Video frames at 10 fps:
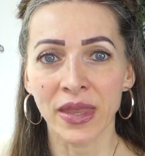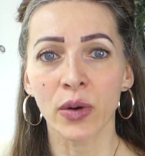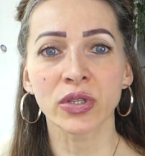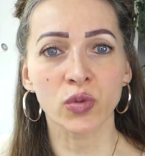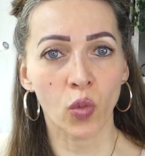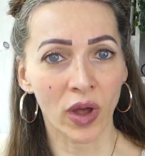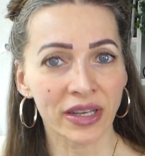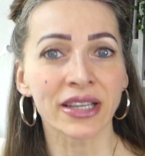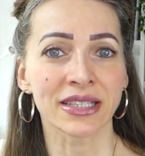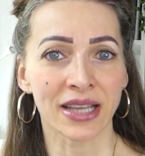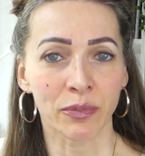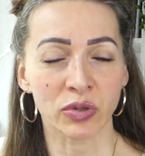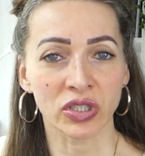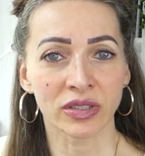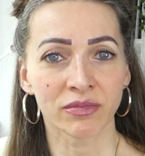there was one
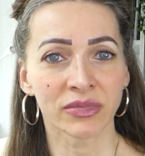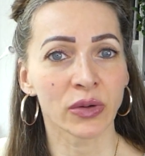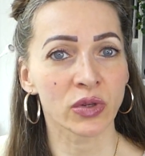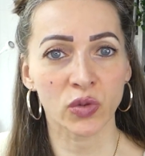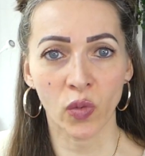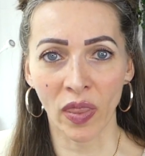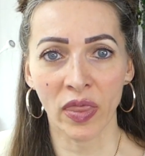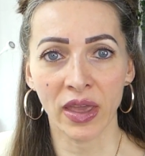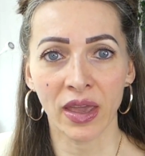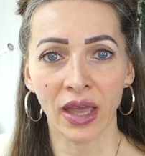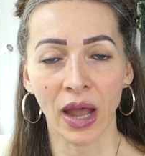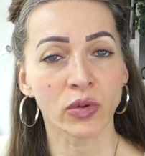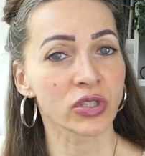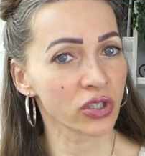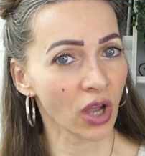exception, there was one thing I
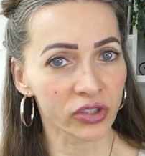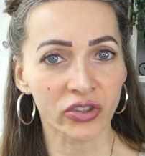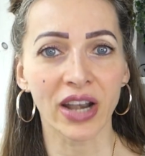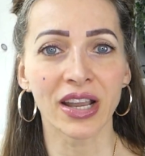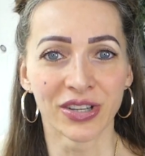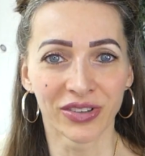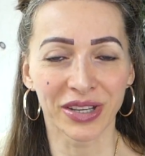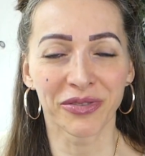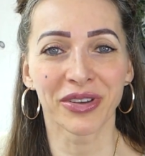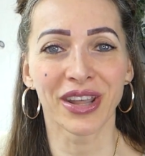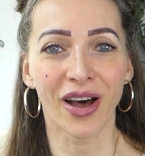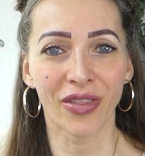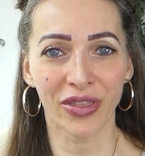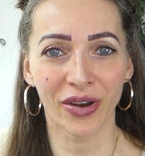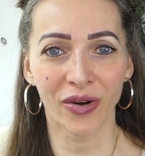was not ready to live
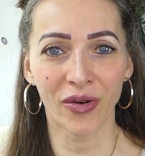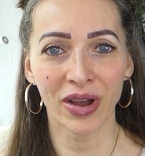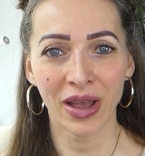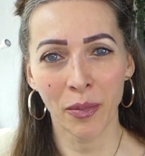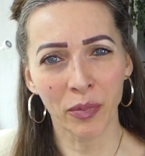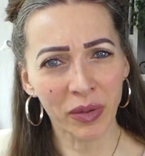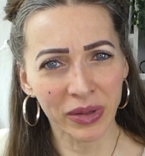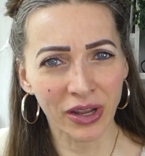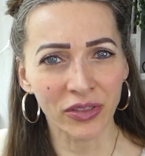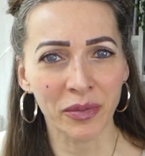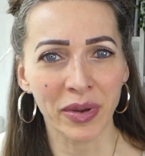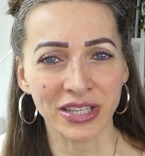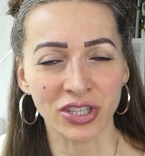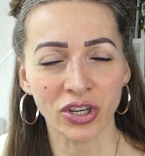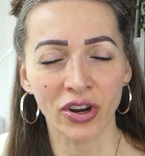without though. Probably not the
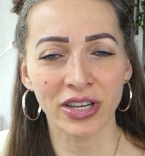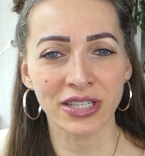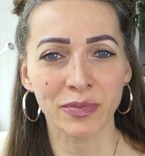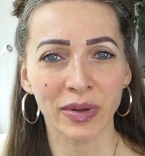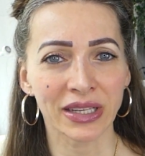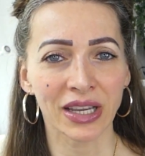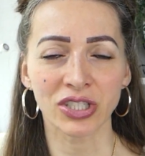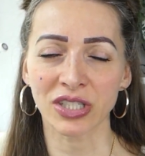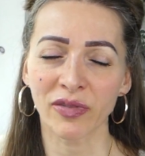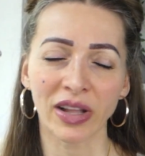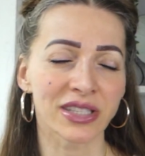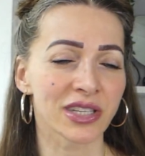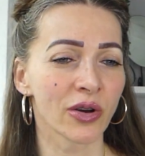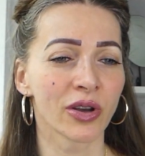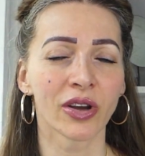best choice, but it just felt
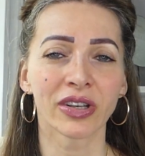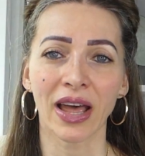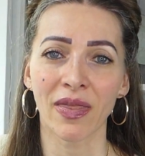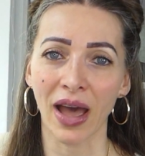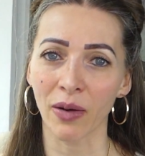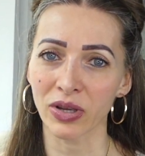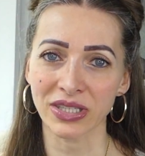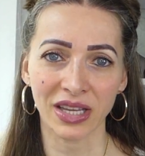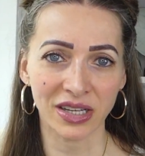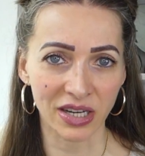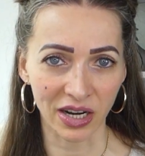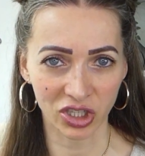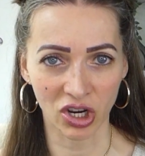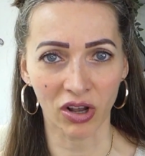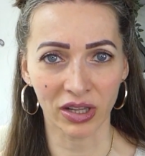so good and that was dark
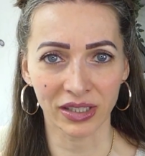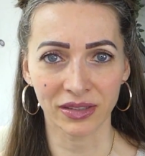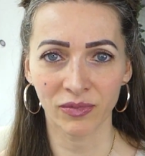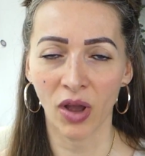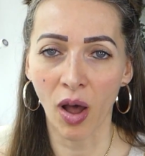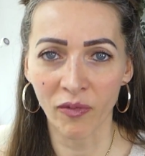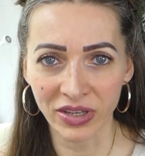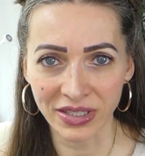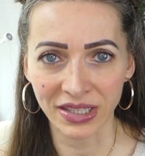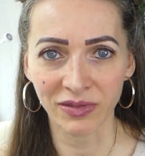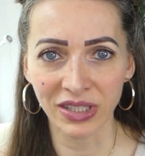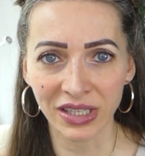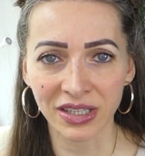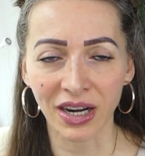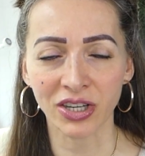chocolate. Obviously
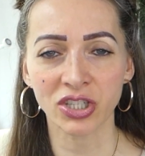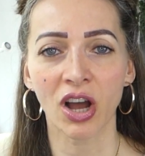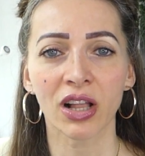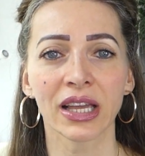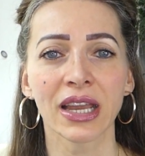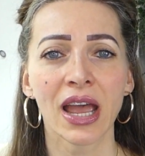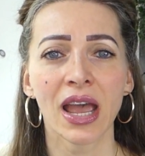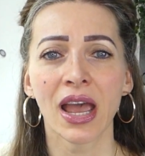vegan dark chocolate,